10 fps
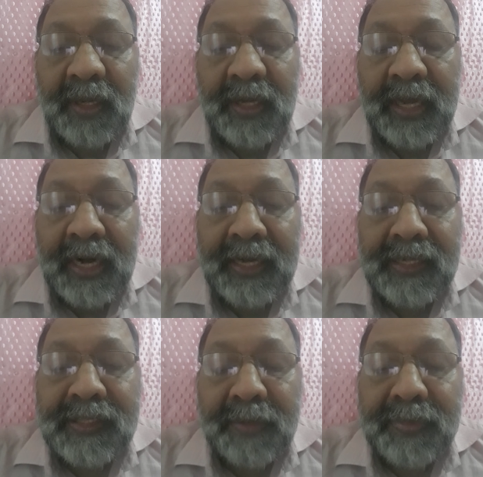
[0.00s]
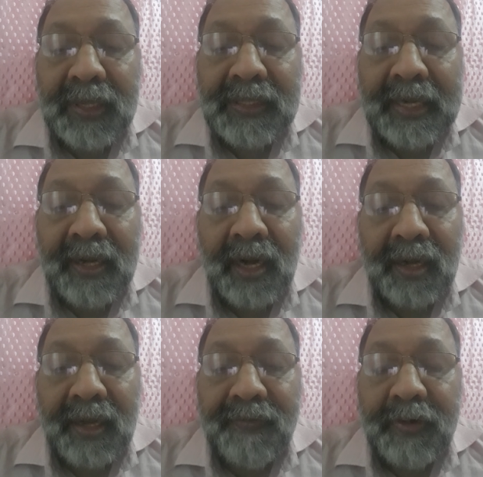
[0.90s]
Hearing is something
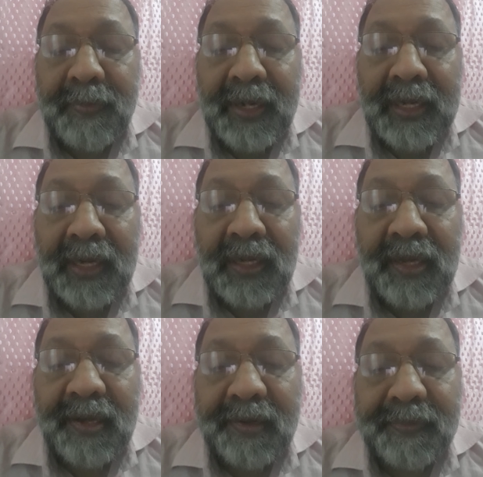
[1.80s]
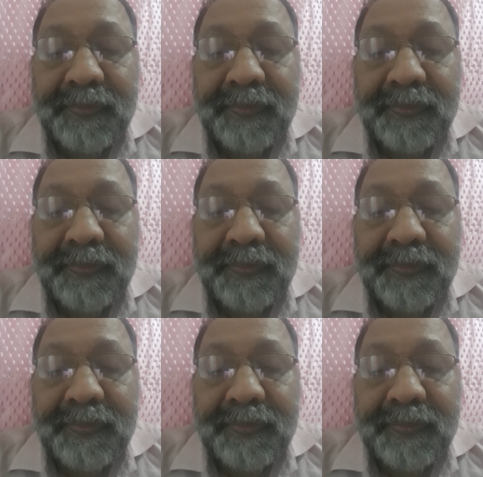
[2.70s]
general, everybody can hear.